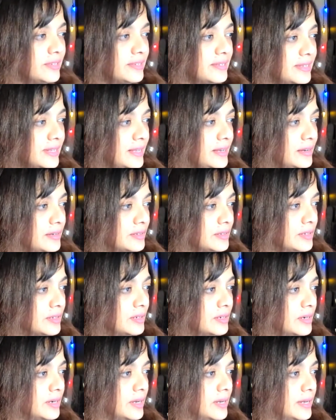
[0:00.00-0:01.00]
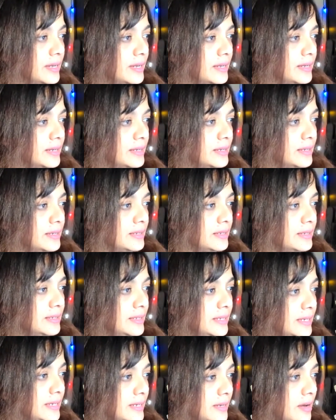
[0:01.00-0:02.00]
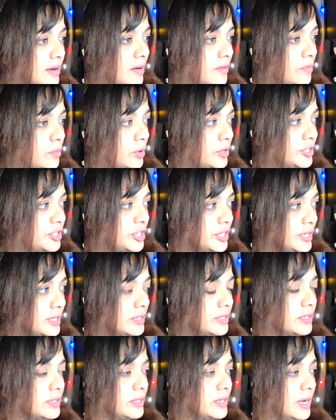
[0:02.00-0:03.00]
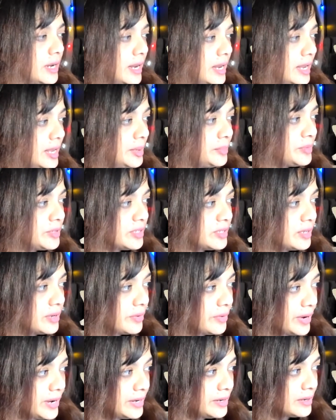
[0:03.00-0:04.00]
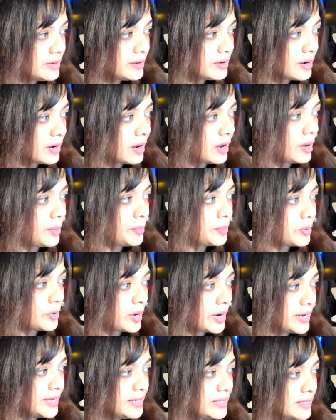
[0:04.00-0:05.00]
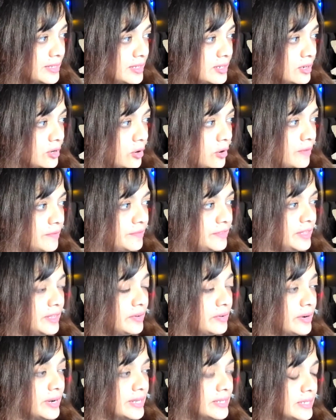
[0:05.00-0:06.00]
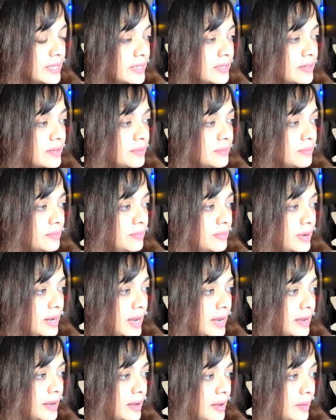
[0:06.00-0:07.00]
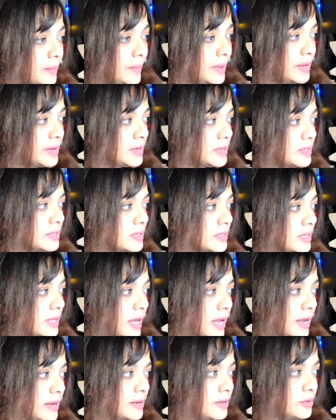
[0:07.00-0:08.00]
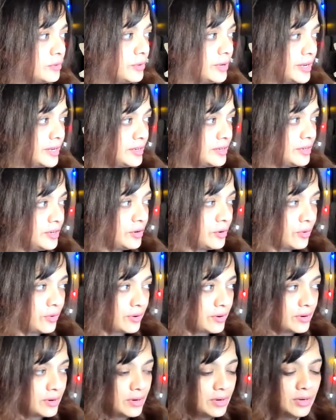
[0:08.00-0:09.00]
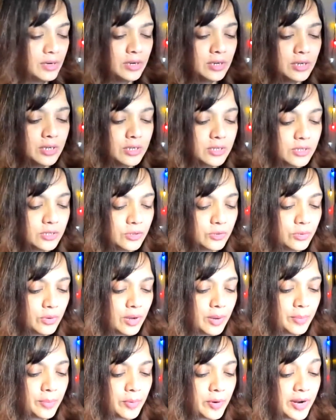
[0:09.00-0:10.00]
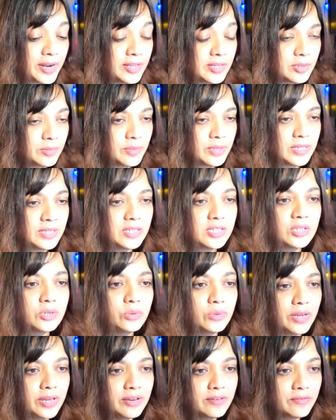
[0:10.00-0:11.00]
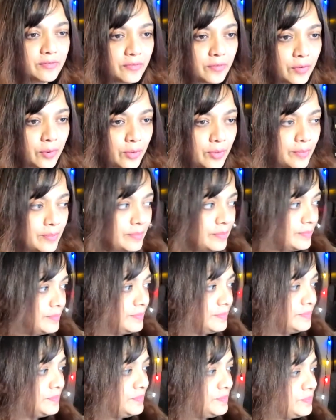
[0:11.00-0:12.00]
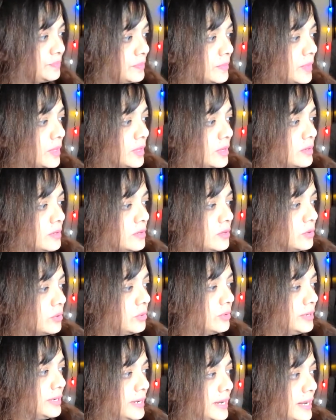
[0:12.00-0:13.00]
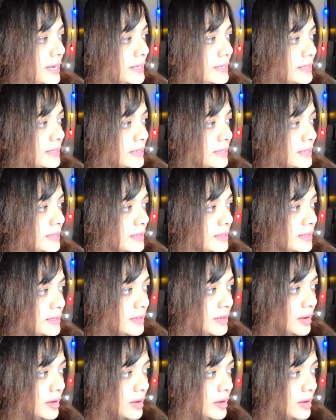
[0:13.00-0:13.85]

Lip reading: singer Dinah Washington keeps the reader apprised of the racism Black Americans had to endure. To apprise means to inform. So next is